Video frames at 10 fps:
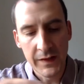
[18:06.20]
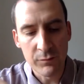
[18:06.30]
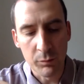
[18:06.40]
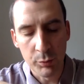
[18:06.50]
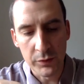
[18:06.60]

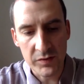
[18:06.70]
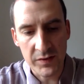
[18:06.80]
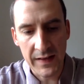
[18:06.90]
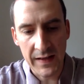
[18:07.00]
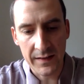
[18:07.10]
Everyone points
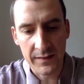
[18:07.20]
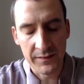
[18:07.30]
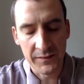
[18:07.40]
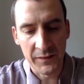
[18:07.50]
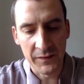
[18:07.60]
to that
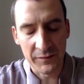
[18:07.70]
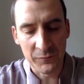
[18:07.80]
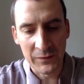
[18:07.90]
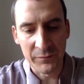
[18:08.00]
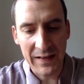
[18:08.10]

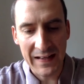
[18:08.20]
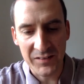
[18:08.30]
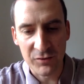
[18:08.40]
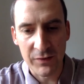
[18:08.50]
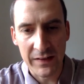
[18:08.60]
William
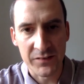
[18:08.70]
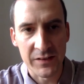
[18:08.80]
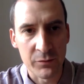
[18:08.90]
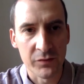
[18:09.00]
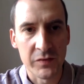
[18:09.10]
Gallas' reaction.
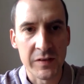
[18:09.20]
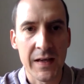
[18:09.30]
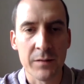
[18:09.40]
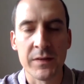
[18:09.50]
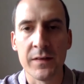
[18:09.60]
He was obviously
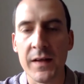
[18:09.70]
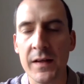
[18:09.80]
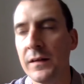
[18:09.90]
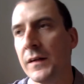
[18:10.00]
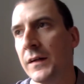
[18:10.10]
captain
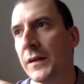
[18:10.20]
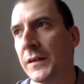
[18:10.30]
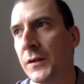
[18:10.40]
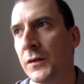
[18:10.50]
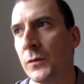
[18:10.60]
then.
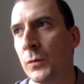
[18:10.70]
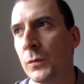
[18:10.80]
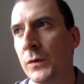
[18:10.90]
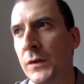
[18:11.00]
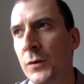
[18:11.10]

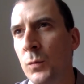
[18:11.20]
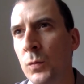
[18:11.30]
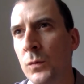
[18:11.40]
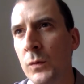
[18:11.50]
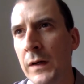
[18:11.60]
You
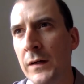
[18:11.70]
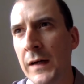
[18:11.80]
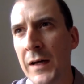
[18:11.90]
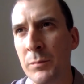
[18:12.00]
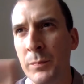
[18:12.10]

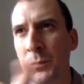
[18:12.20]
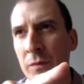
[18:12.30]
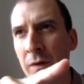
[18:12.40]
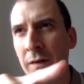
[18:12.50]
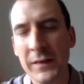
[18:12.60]
had,
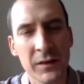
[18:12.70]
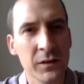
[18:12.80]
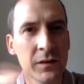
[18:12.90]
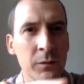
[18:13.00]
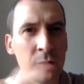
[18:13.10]
I think
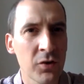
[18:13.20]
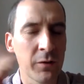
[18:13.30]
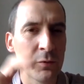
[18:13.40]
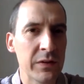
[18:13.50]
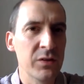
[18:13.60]
it was kind
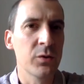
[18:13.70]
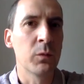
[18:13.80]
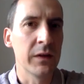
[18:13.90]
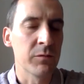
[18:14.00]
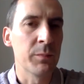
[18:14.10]
of between you and
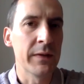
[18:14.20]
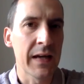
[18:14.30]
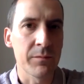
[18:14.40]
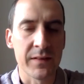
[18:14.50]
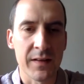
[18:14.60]
William to be
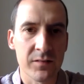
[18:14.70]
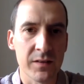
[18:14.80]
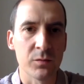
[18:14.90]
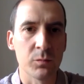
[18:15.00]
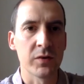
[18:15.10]
captain that
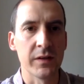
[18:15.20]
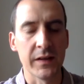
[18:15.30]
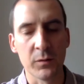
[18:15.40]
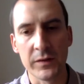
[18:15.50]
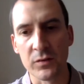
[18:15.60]
season, wasn't it?
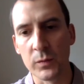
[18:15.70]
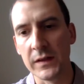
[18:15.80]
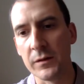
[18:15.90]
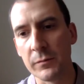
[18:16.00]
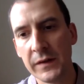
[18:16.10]
And it went to
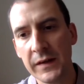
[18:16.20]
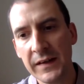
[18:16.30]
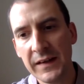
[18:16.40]
William.